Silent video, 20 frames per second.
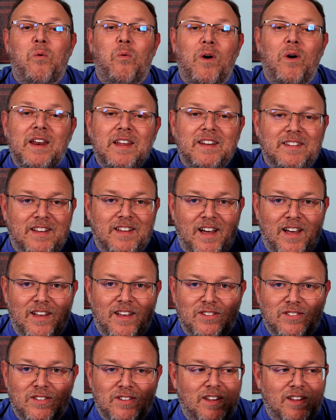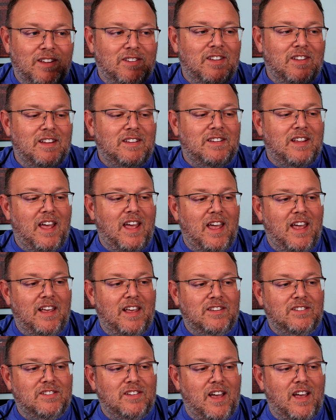What it does is it
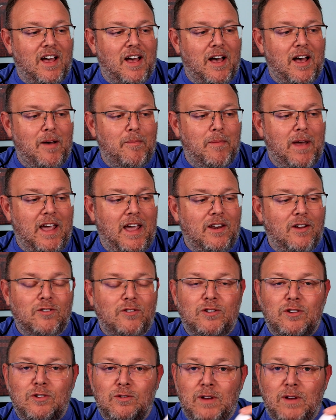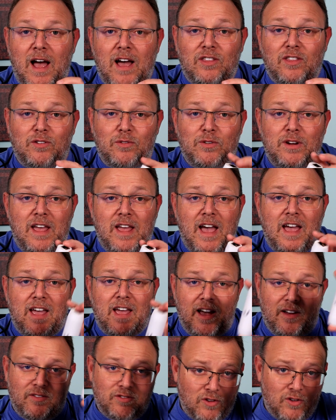takes um, eight oh two dot three
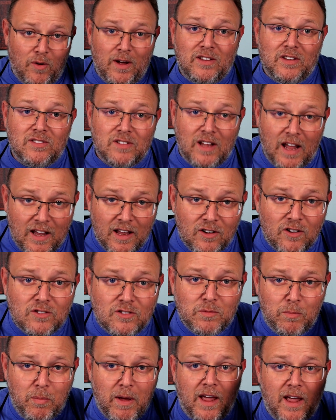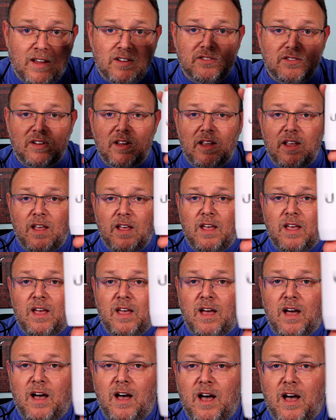A F, so a standards-based
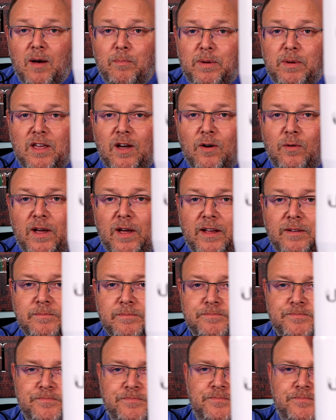uh, P O E,